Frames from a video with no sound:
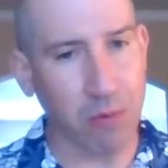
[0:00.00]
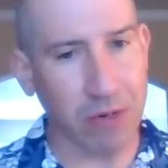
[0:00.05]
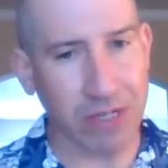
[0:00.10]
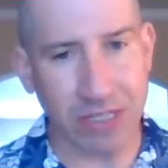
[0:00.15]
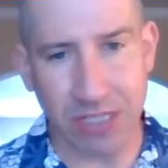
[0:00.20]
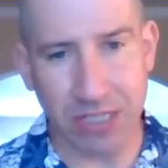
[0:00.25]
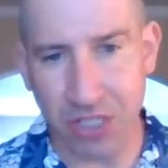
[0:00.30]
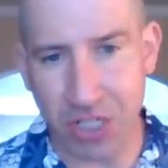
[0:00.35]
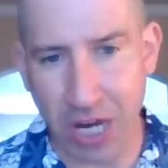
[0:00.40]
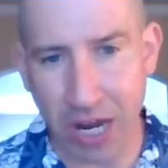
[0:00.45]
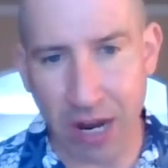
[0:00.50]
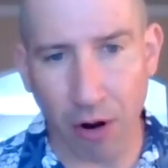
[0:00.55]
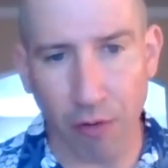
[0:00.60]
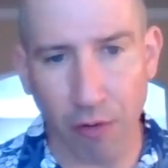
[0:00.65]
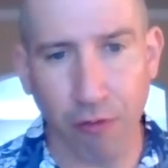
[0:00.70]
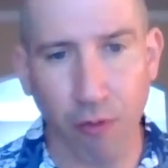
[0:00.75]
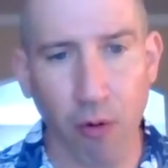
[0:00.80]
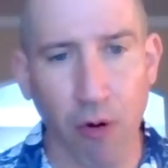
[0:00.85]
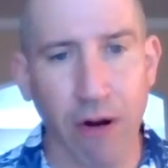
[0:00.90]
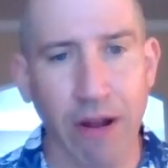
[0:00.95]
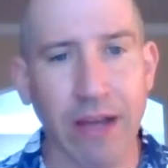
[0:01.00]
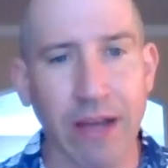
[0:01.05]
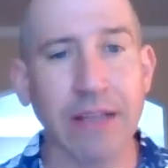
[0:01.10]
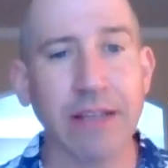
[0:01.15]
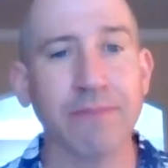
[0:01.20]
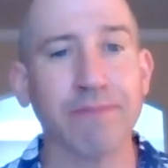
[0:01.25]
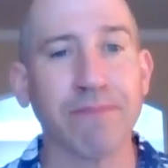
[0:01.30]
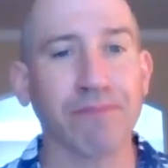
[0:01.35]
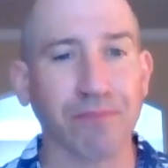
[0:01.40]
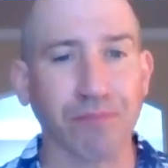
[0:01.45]
went to jail for it.
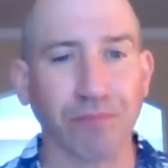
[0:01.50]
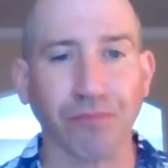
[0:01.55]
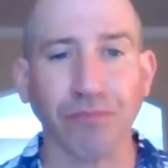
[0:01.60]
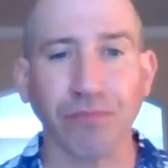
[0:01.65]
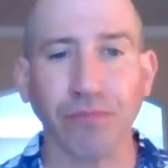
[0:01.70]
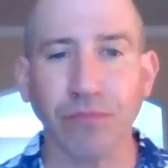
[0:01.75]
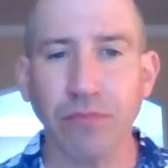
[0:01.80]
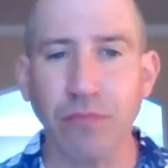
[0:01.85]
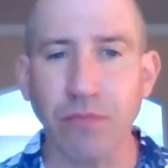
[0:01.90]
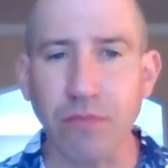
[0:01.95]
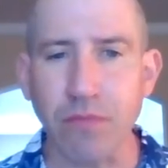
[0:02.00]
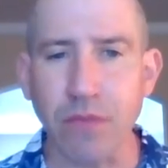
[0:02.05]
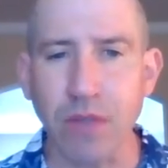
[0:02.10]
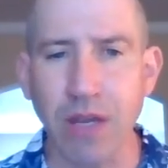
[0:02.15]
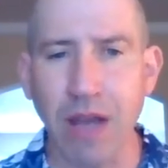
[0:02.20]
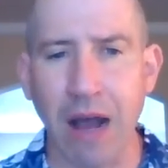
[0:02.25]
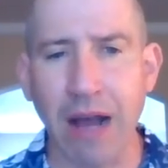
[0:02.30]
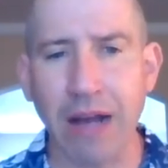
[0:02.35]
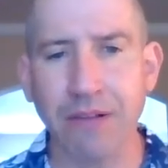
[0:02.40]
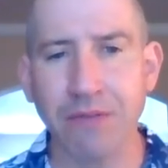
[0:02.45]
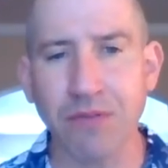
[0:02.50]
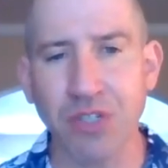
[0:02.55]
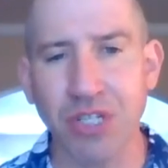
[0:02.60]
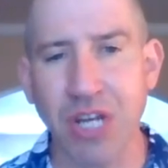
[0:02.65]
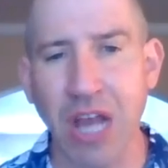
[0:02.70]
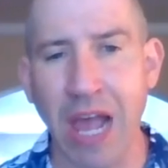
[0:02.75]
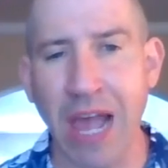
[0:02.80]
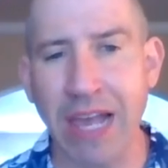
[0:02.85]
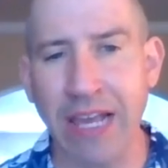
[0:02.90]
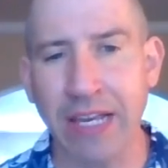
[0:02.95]

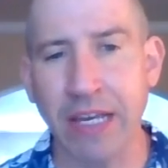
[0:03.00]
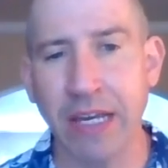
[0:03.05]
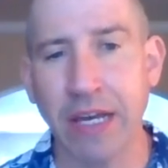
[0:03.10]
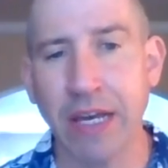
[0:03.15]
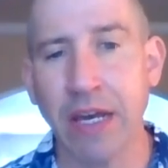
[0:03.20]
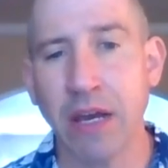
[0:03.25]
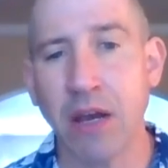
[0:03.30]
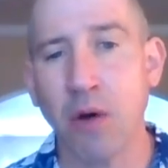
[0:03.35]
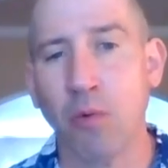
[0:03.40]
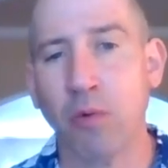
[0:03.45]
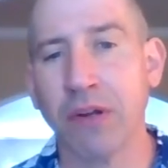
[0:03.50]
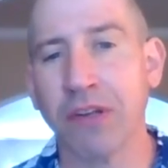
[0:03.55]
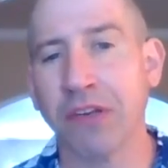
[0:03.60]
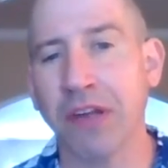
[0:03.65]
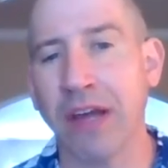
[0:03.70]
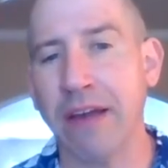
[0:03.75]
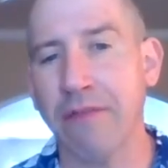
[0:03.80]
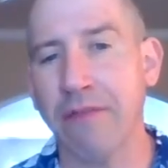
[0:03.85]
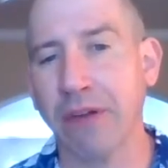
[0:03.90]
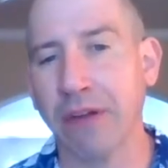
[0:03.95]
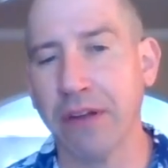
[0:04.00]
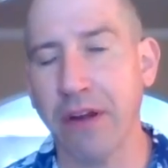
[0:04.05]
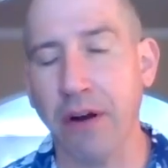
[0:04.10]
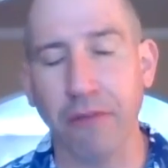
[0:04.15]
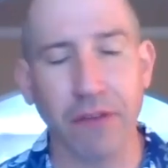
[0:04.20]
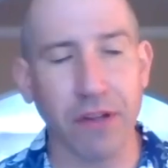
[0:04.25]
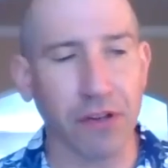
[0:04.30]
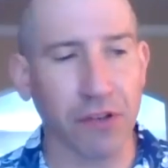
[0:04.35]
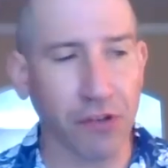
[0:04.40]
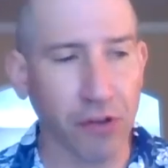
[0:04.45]
Schenck was a
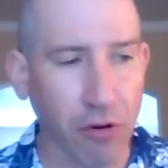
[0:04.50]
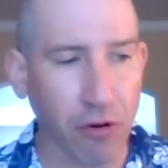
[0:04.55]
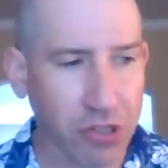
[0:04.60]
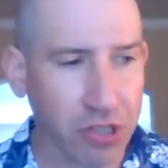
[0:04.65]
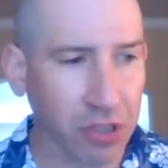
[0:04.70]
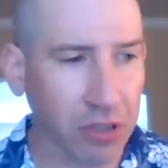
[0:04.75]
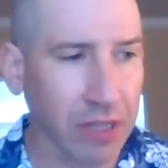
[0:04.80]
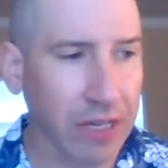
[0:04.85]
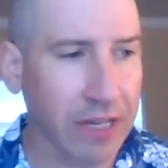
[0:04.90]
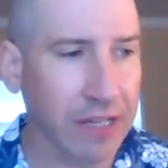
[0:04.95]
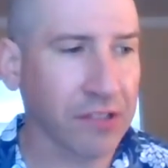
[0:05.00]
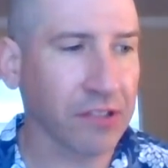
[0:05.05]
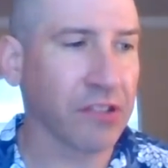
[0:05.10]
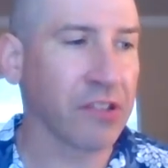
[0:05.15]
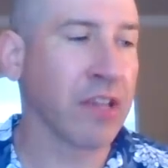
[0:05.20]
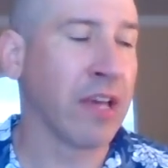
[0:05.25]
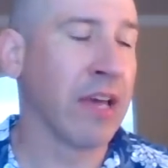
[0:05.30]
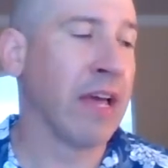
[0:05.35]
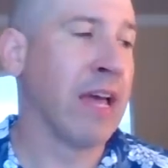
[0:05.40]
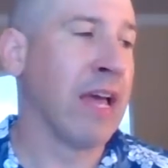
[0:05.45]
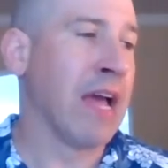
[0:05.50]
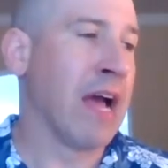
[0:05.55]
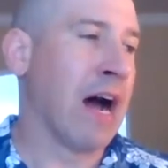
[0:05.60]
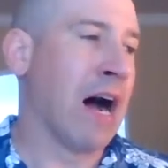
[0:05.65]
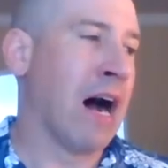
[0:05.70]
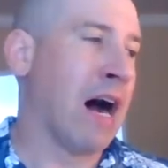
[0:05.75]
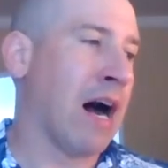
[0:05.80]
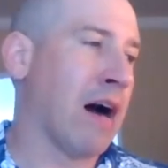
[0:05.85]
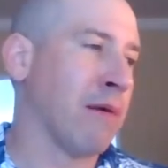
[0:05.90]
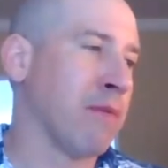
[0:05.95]
Philadelphia socialist
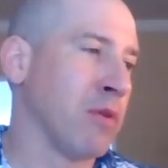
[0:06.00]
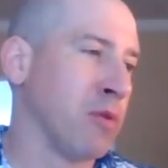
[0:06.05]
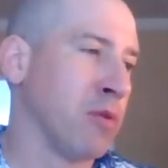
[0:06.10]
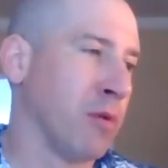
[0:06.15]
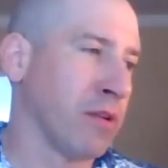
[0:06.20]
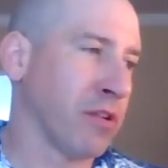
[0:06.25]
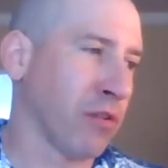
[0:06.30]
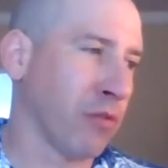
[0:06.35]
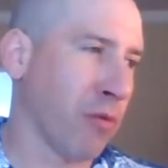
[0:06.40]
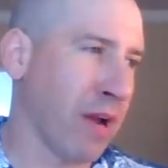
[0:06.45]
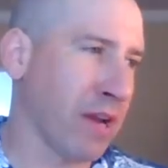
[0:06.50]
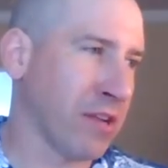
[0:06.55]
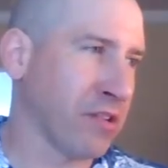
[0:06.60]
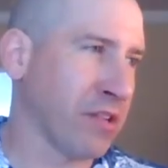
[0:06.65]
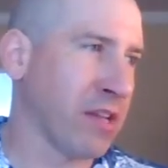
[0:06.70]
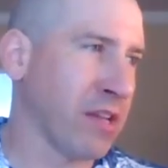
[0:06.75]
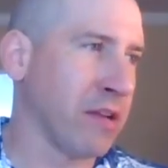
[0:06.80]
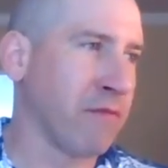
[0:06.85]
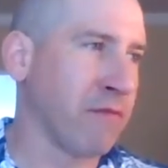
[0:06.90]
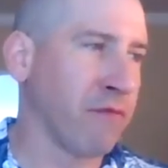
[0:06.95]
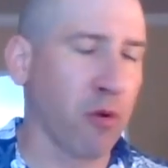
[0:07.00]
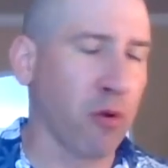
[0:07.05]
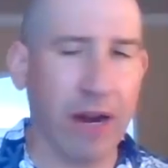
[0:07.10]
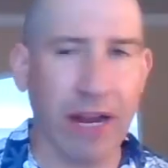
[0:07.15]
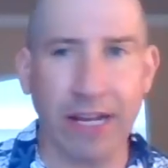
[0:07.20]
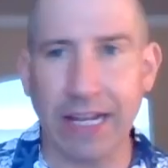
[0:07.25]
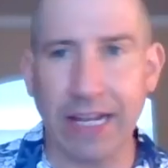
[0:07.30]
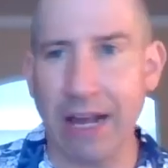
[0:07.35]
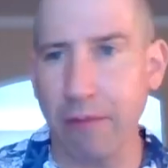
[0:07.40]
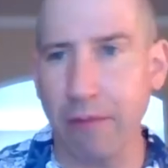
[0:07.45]
who was arrested for
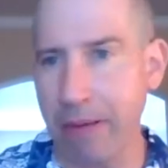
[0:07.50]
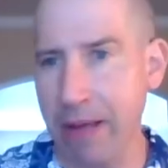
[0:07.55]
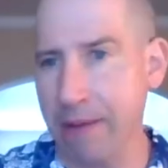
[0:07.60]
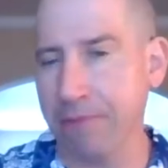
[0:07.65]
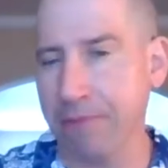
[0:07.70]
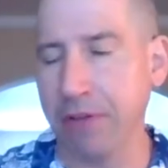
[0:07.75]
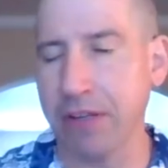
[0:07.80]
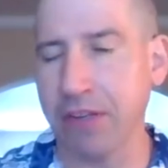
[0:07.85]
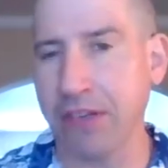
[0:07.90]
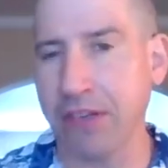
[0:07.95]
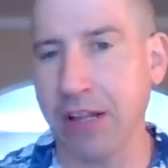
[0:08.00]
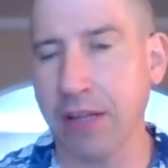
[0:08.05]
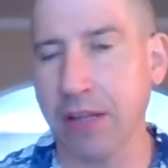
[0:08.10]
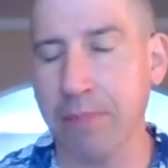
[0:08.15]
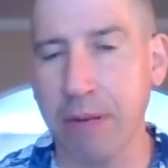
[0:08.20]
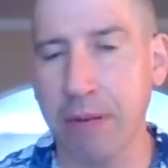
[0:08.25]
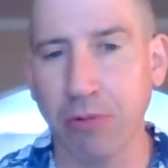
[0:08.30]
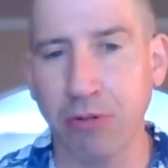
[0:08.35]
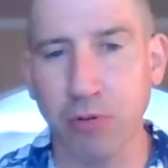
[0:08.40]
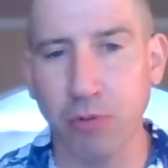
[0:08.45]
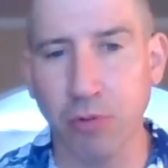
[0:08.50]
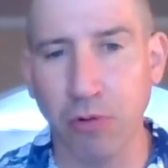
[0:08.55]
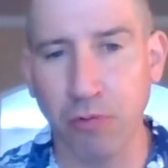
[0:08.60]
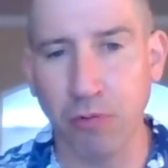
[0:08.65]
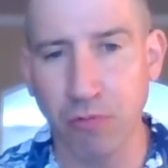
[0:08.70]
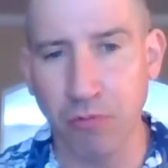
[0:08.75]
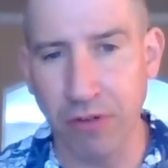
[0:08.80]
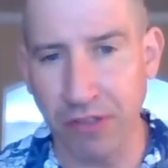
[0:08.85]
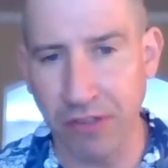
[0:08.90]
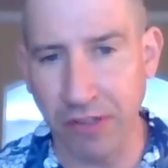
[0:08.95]
handing out pamphlets telling people
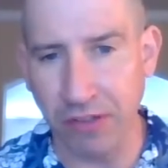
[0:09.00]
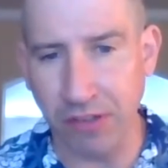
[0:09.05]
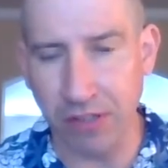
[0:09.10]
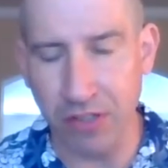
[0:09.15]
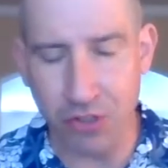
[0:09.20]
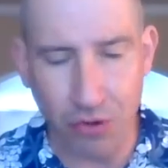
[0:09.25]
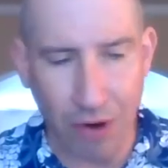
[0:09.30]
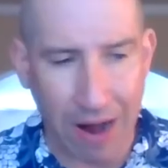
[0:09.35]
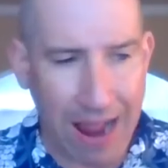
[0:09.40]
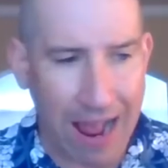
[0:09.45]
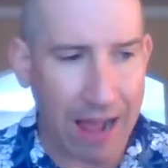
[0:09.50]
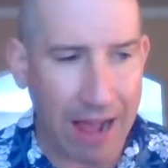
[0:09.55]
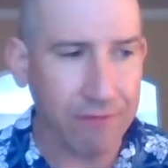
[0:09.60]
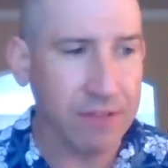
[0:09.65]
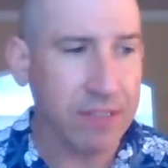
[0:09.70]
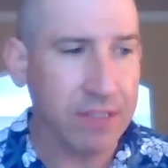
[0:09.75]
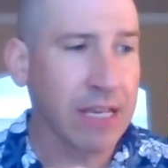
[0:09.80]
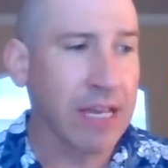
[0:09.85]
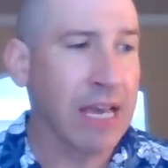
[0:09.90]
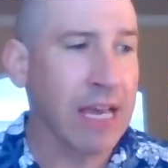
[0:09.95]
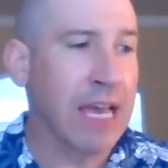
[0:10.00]
to resist the draft.